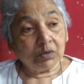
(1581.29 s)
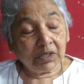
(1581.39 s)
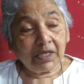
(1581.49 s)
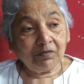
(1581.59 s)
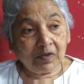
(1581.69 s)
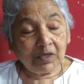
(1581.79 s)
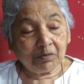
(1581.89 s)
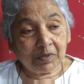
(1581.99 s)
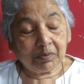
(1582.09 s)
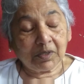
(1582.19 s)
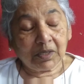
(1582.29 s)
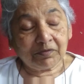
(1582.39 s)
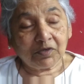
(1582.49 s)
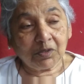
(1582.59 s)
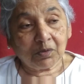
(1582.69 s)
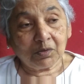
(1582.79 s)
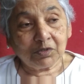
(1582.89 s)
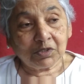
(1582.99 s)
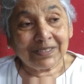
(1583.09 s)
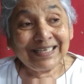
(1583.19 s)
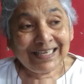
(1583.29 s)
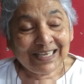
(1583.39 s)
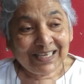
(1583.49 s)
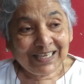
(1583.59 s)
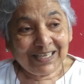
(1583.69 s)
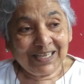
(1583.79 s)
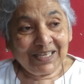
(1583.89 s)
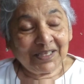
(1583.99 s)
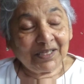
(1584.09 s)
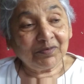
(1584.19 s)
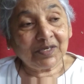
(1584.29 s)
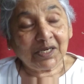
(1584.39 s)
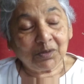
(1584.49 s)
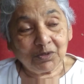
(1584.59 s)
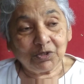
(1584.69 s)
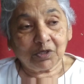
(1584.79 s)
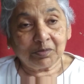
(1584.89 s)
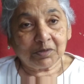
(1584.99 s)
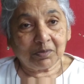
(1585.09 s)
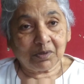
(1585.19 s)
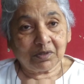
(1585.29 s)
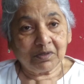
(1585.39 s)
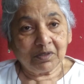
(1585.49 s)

No, they went. People left in droves, thinking they would get good jobs abroad.